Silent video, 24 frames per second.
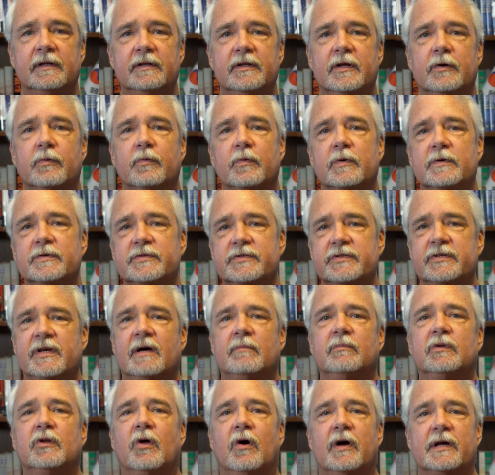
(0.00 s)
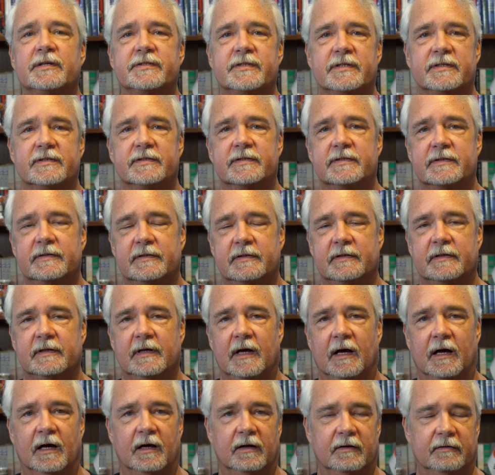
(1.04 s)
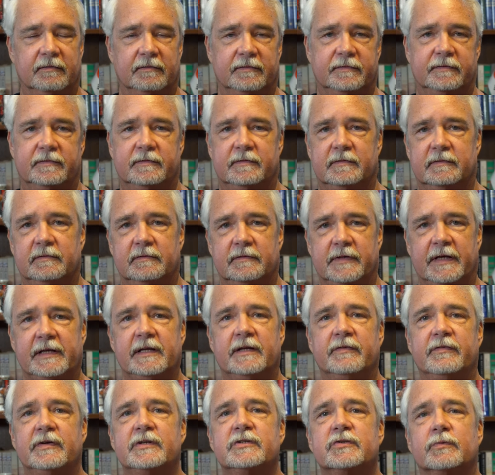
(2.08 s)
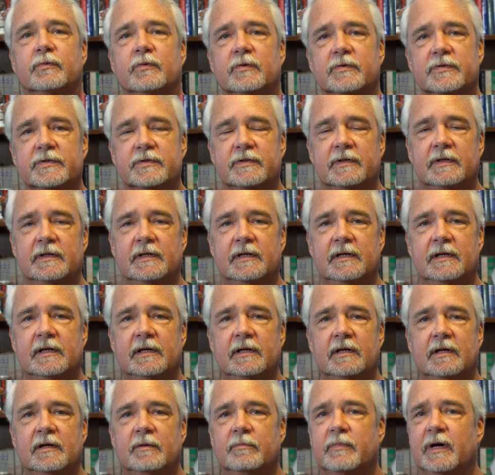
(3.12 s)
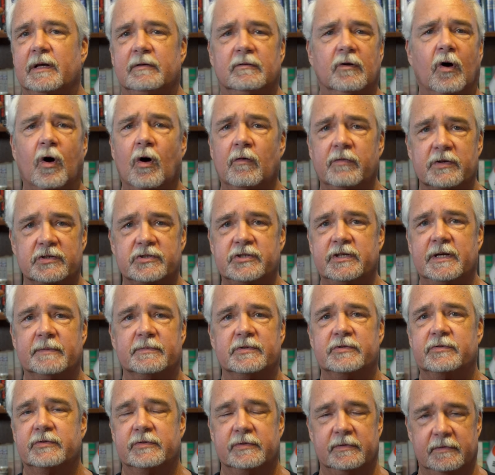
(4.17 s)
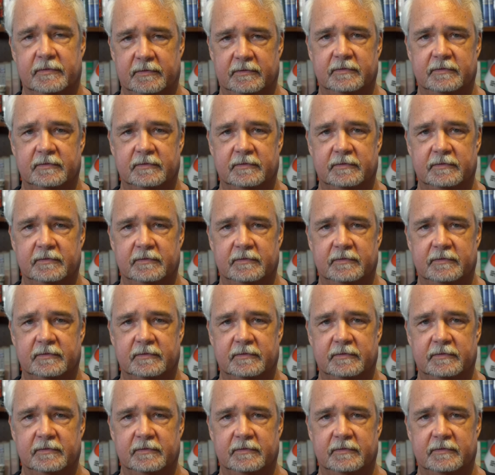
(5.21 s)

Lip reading: There were some losses of individuals, but all the ships